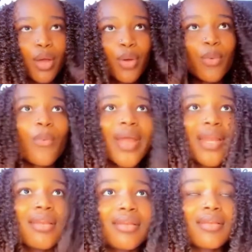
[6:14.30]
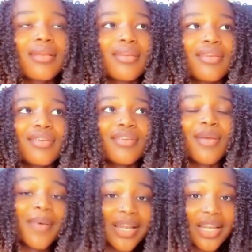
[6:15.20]
When your
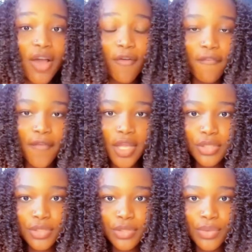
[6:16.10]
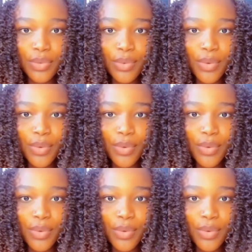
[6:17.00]
partner offends you